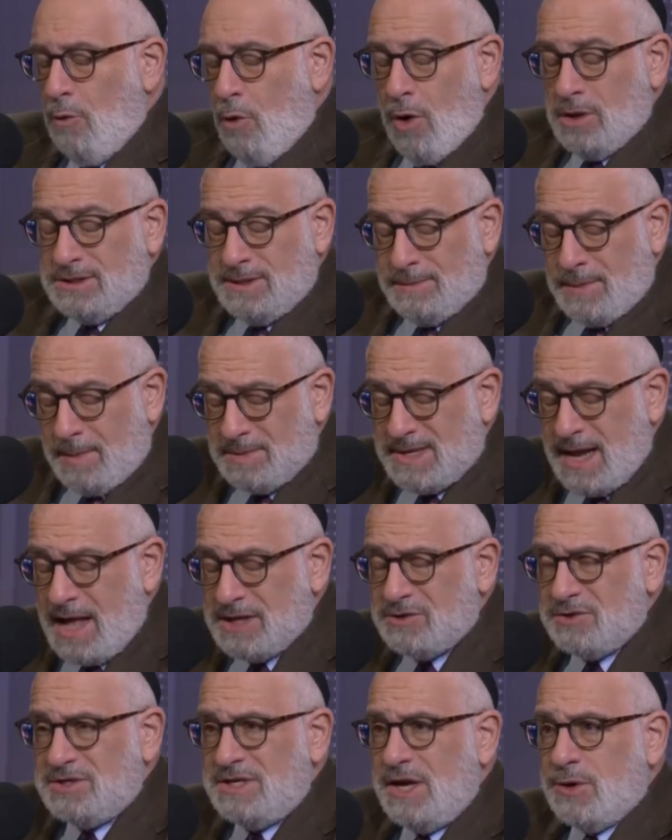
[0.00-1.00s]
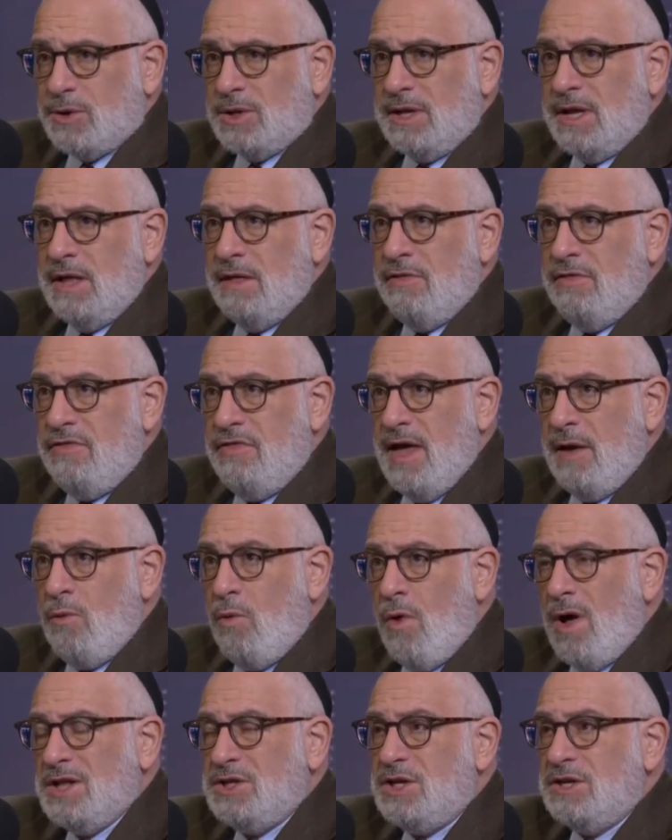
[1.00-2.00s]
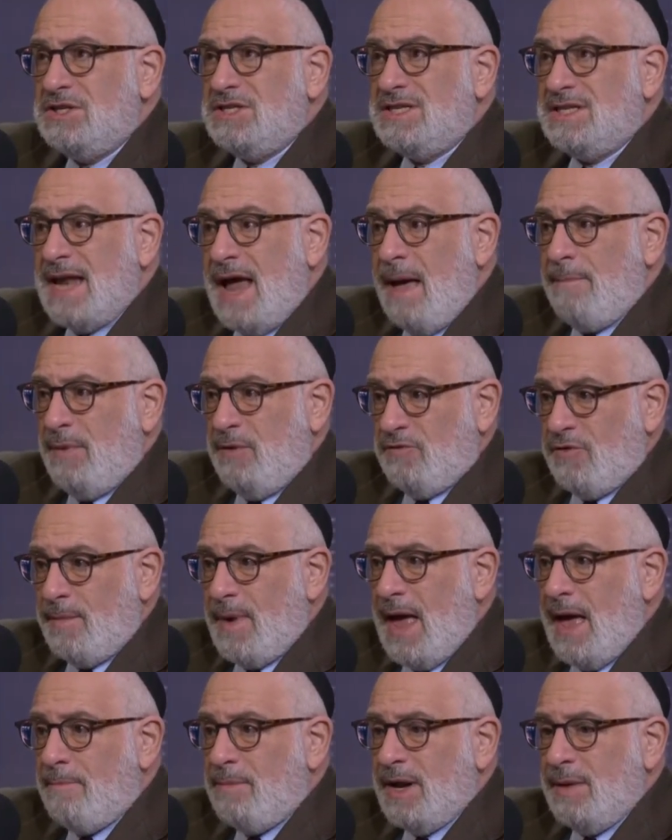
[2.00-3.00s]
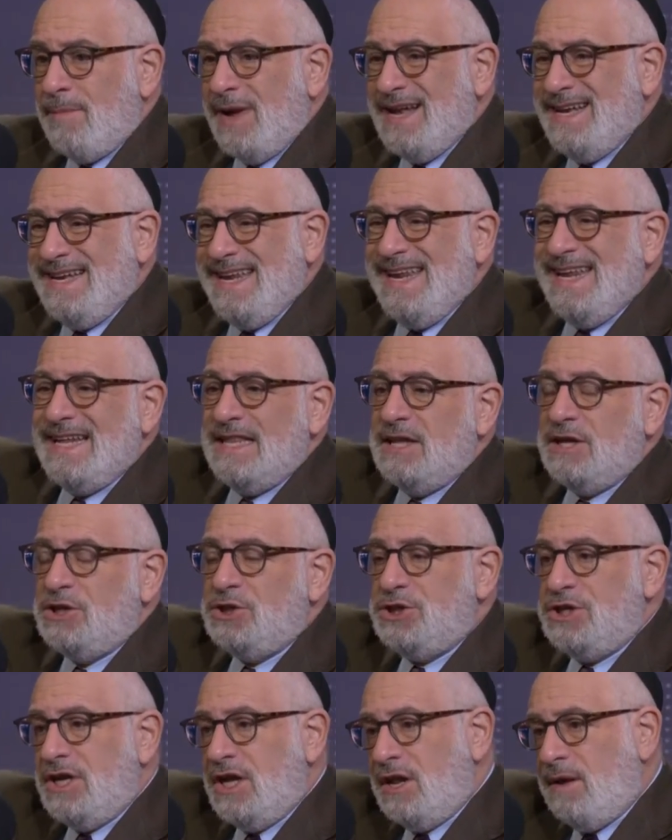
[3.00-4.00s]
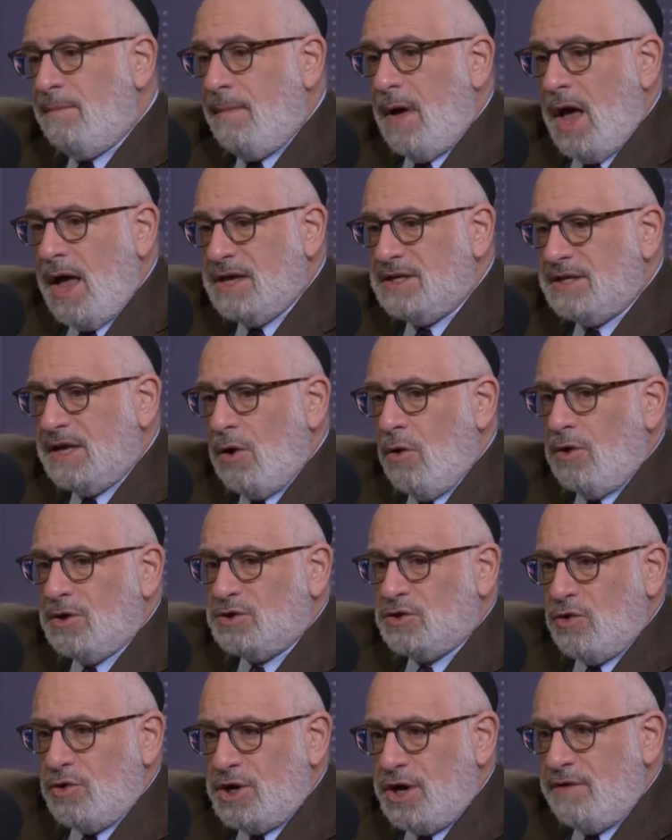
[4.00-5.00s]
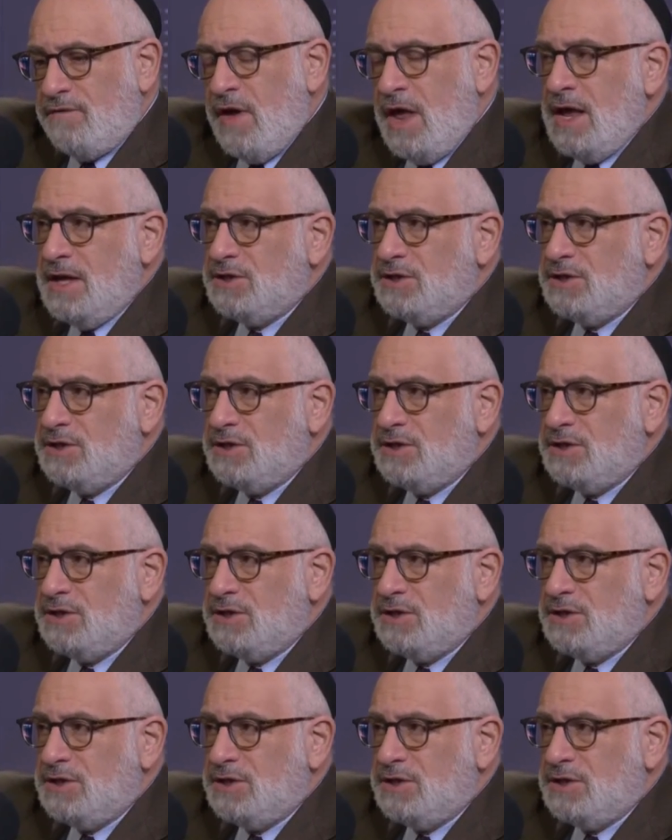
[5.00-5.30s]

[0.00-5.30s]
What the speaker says: and sometimes not so secretly, they want to stop it from happening by delegitimizing alternative.